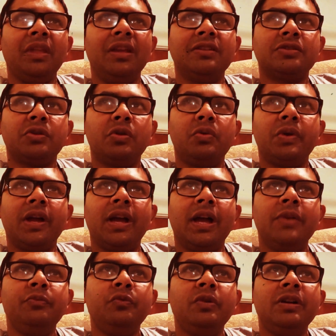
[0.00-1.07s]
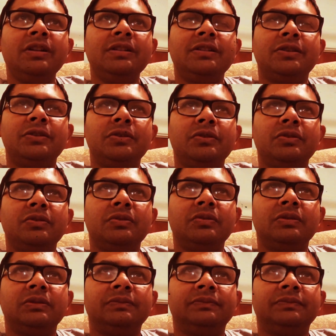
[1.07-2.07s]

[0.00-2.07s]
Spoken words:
So I wanted to